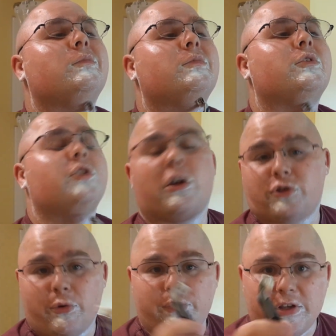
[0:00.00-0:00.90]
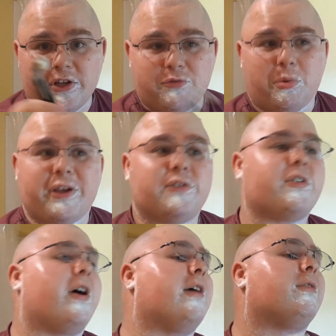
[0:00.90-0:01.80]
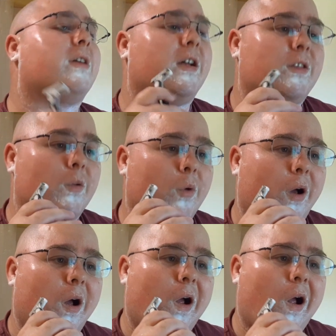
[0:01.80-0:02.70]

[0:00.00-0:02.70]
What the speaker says: There's also vintage blades. Sorry, I forgot to